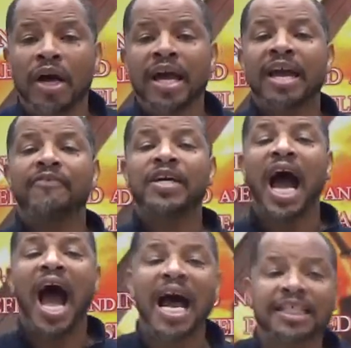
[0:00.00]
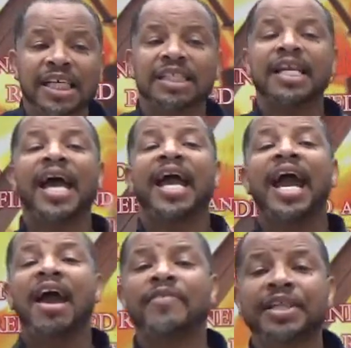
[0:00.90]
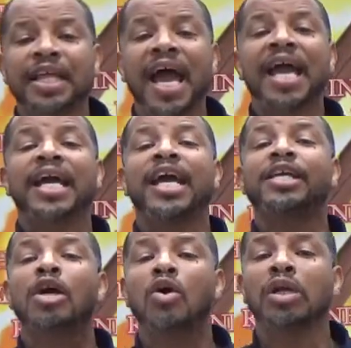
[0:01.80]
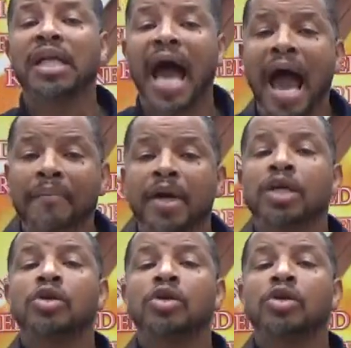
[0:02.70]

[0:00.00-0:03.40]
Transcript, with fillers: If God just lay everything in your lap,